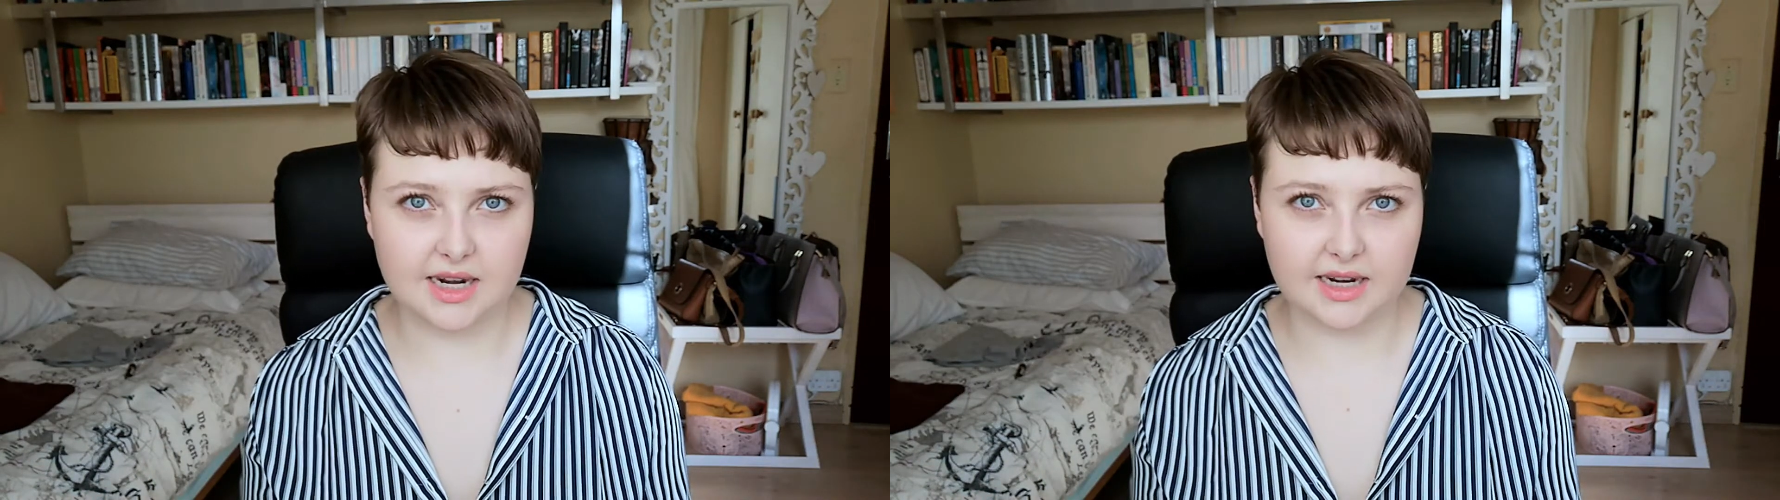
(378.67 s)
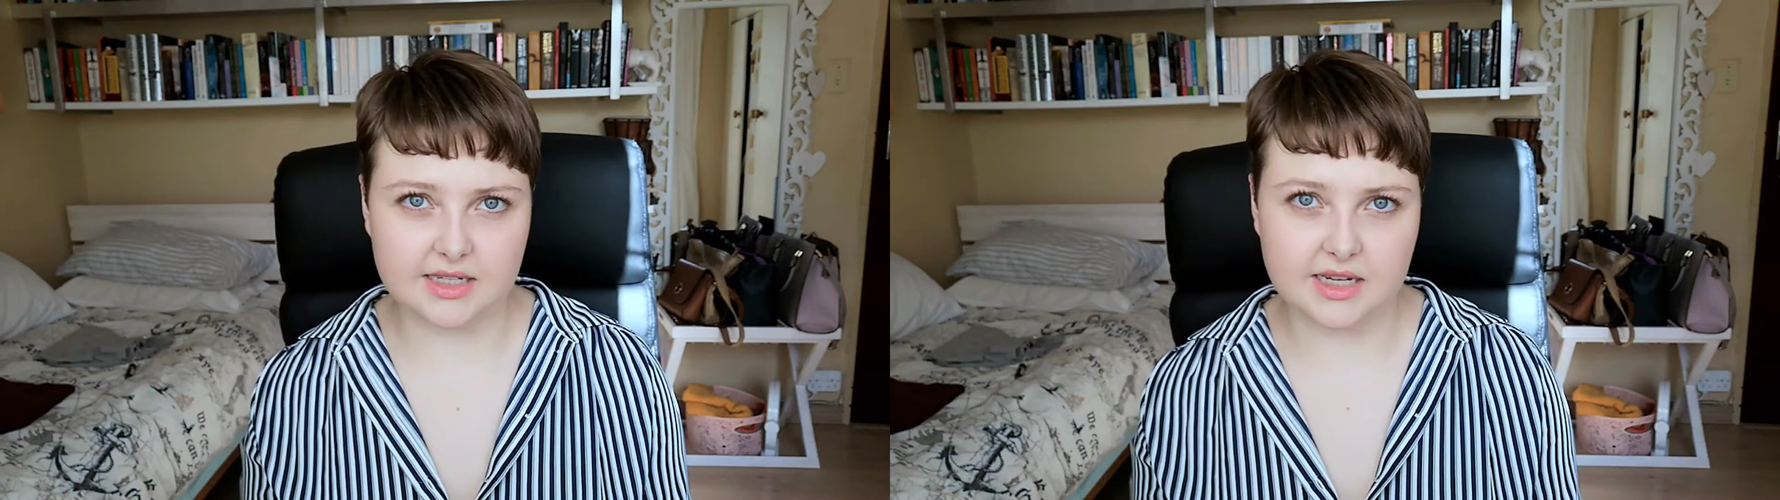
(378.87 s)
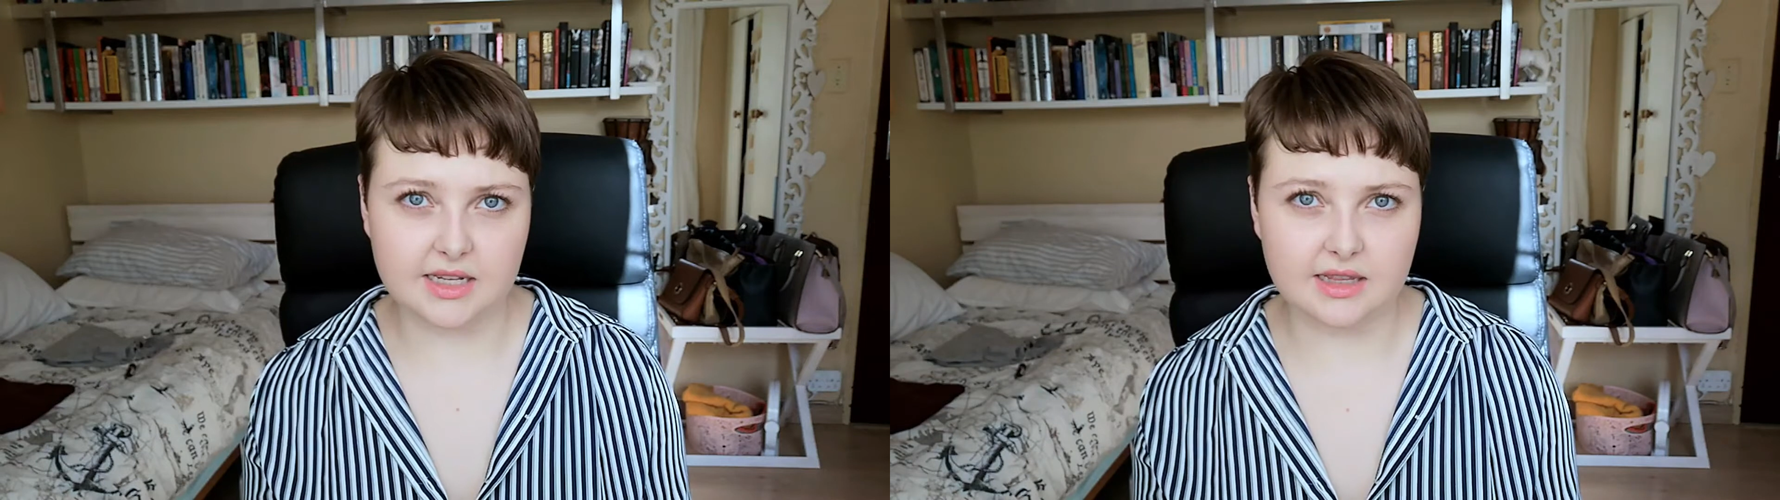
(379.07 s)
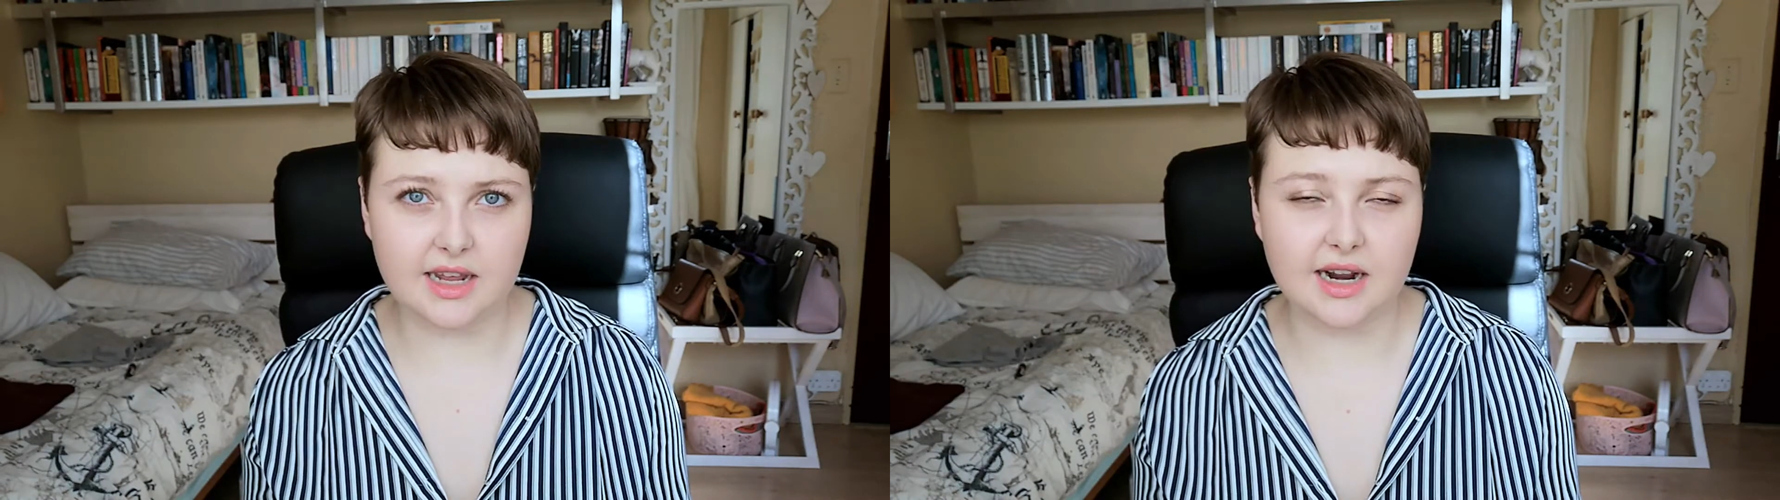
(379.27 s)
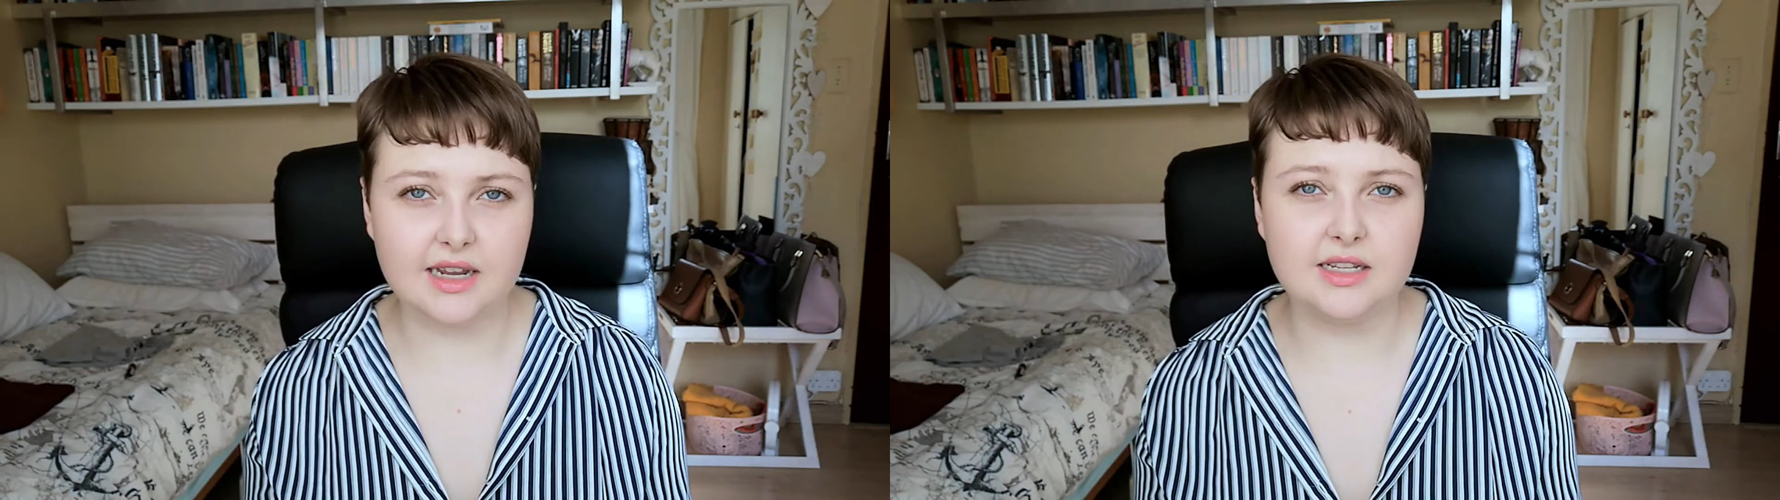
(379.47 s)
that
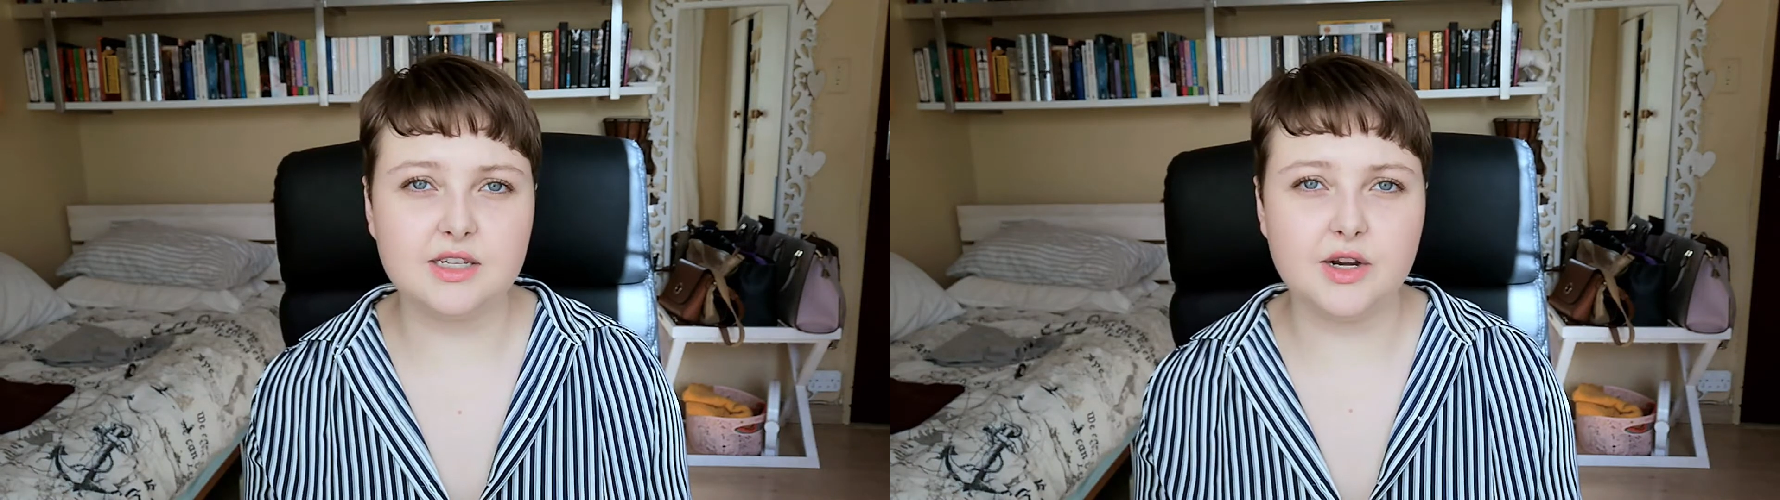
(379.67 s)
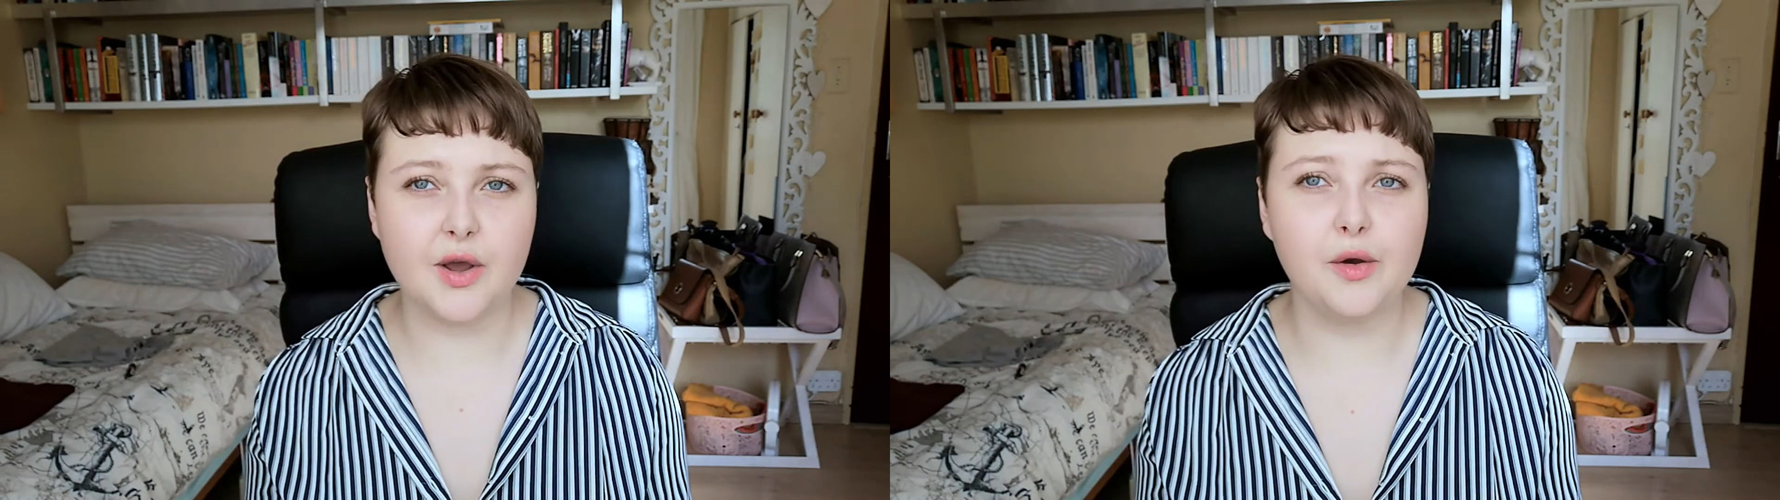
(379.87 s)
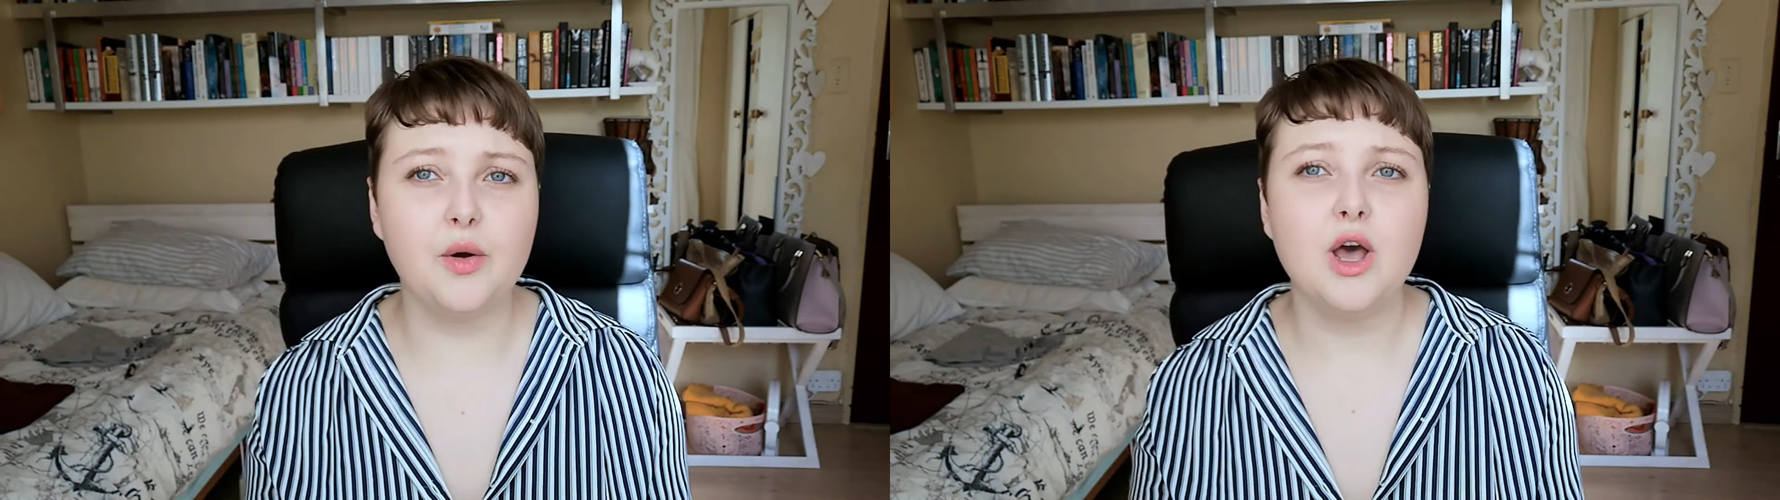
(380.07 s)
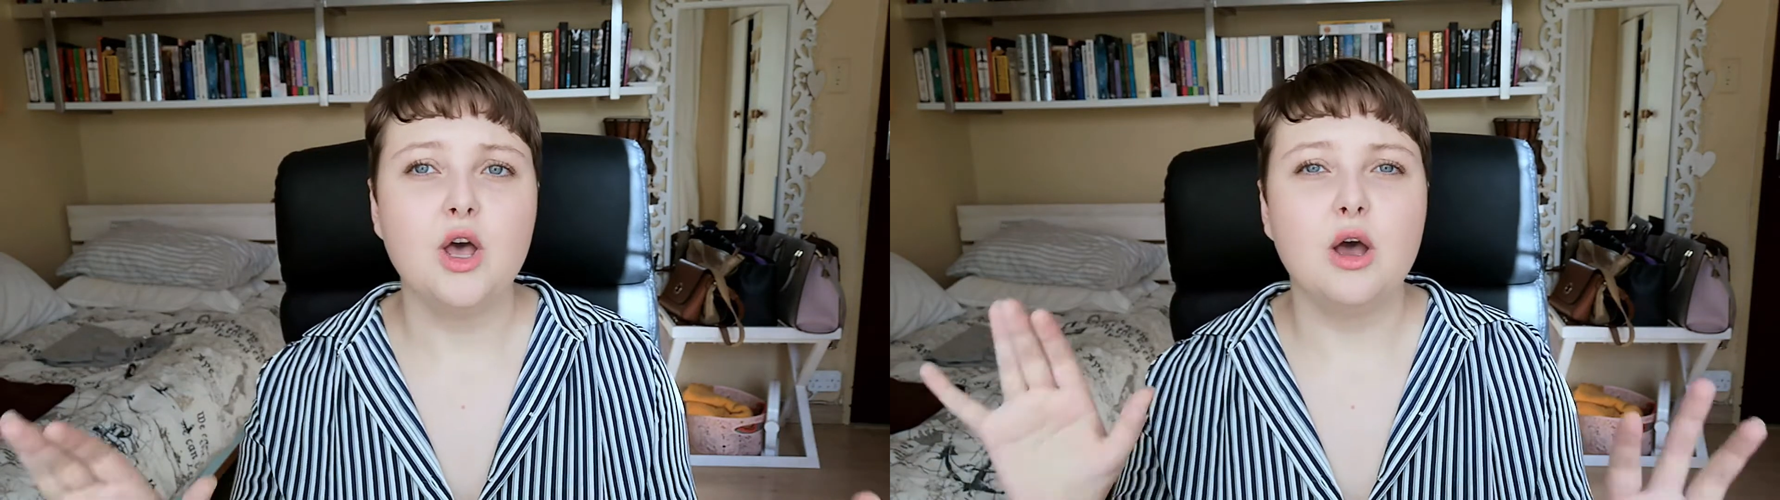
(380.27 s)
I need to know